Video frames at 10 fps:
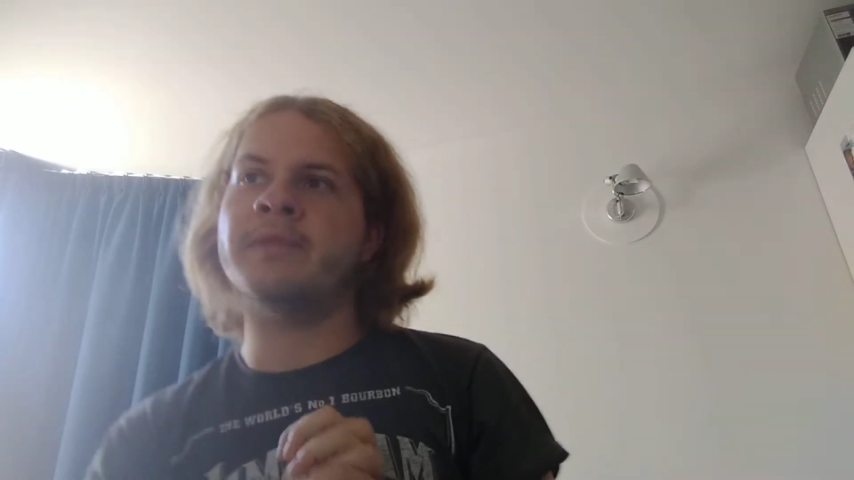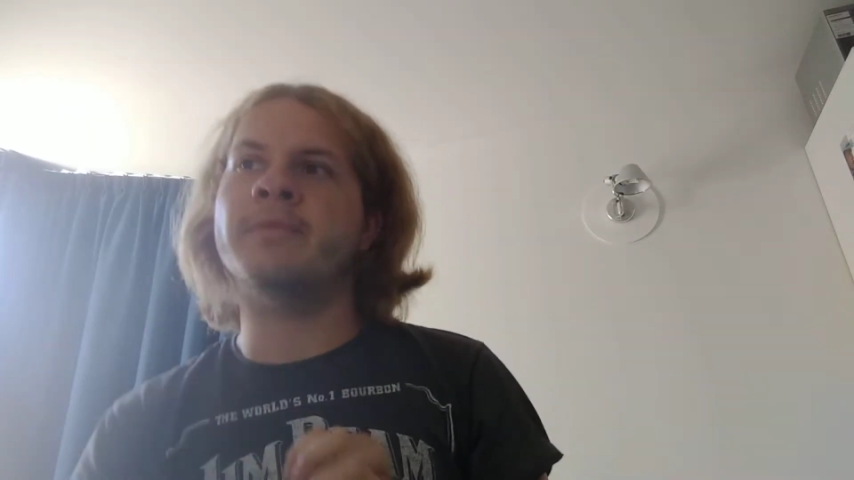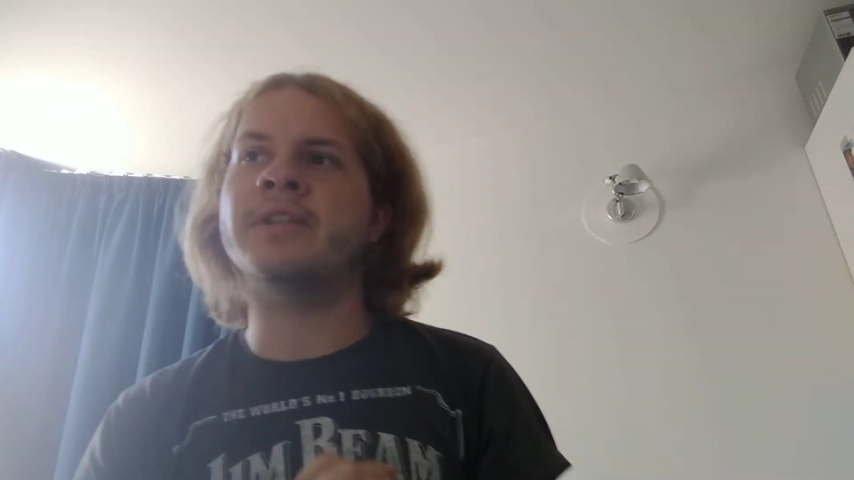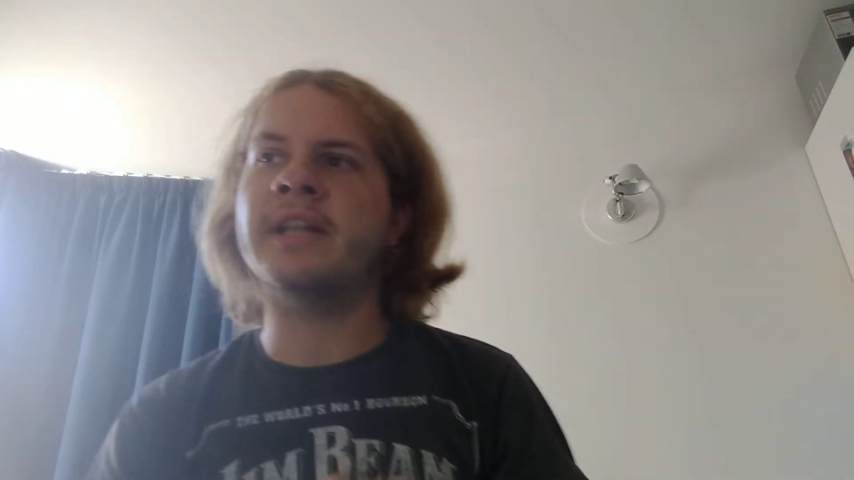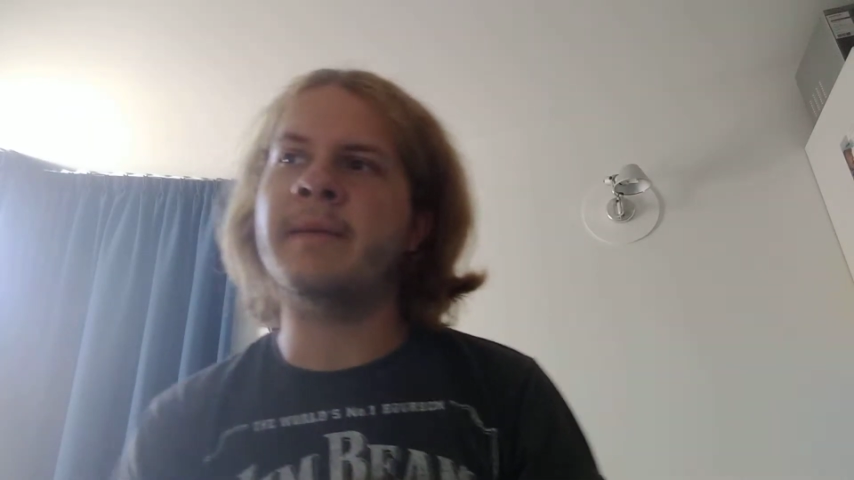
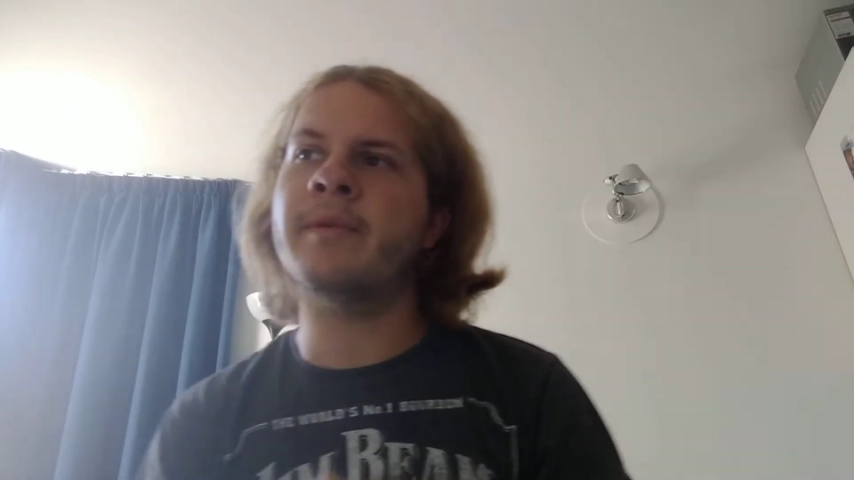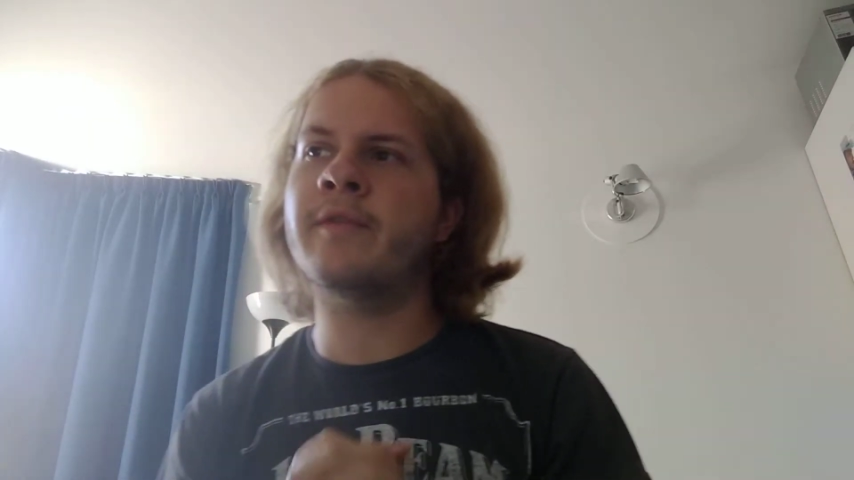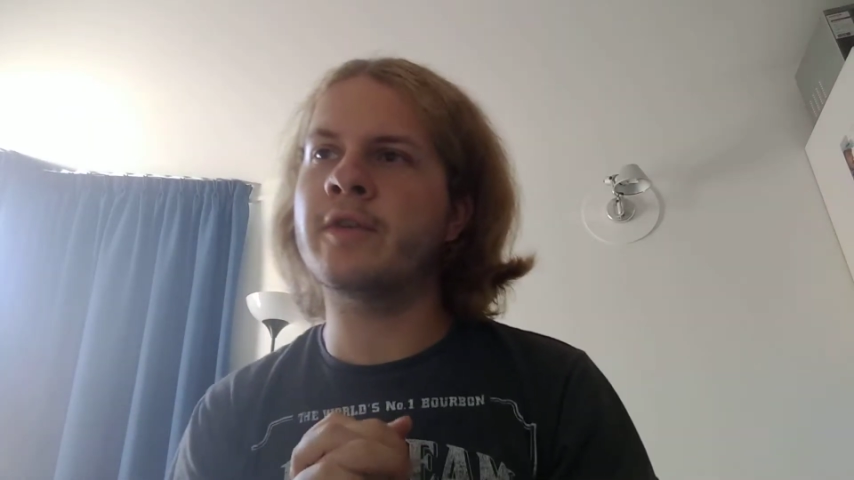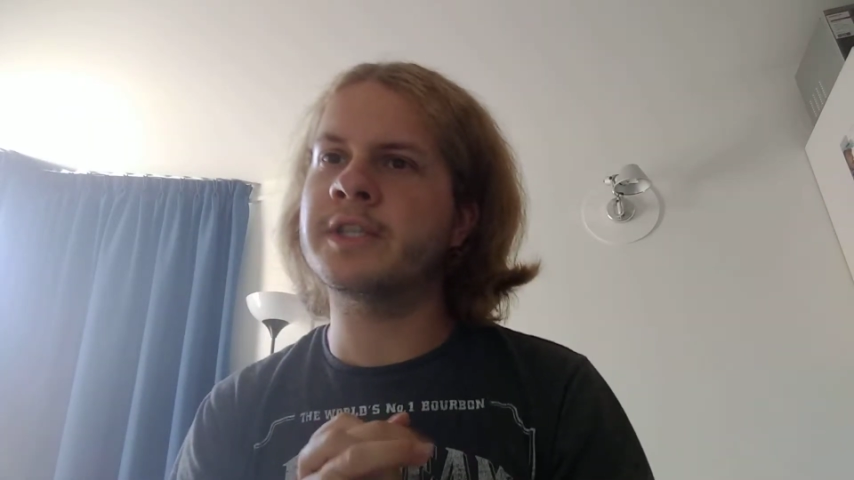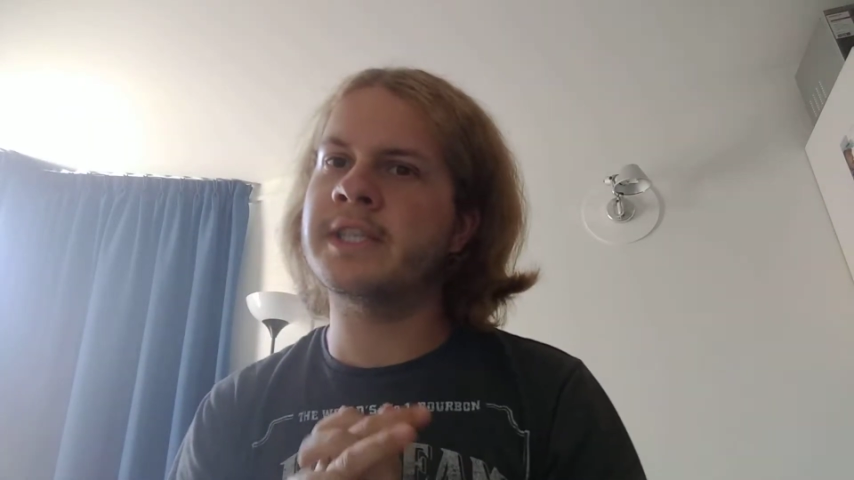hemodynamic
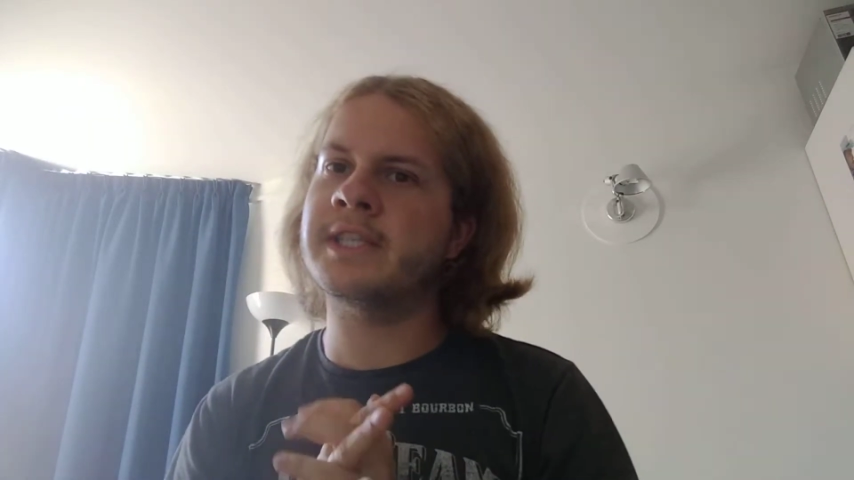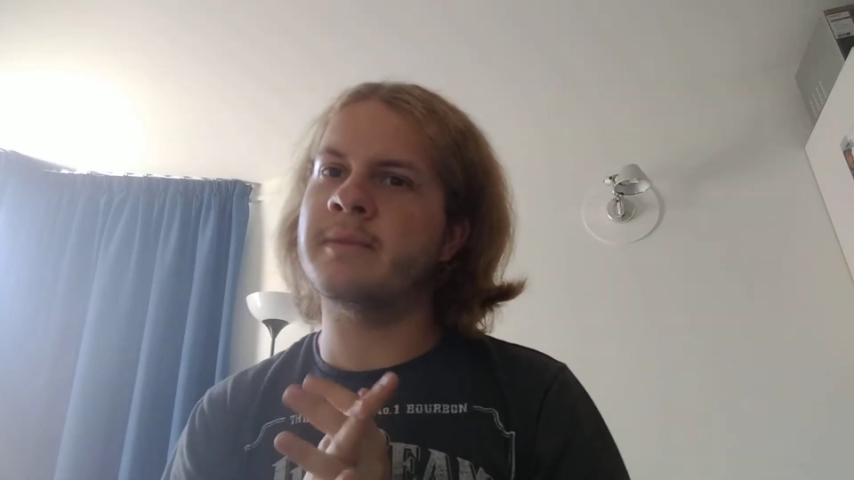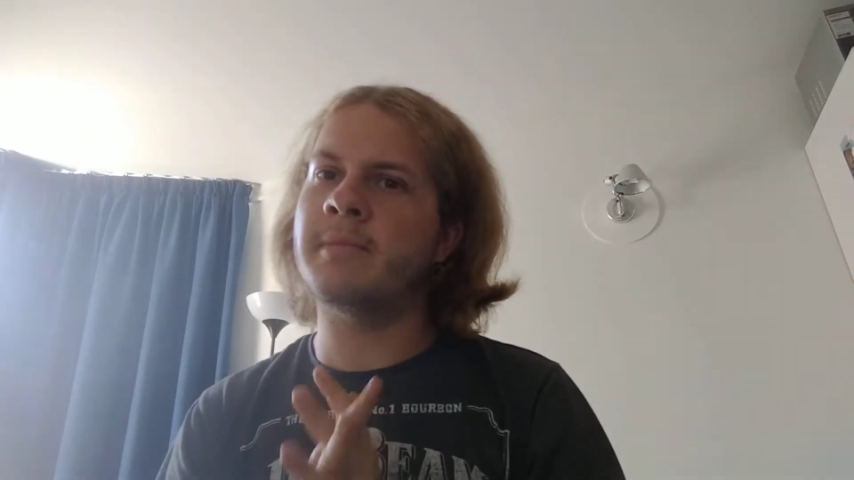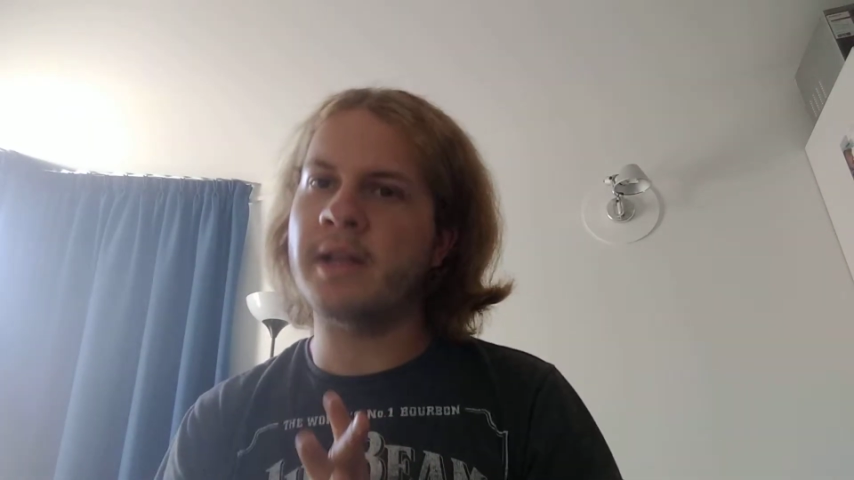forces in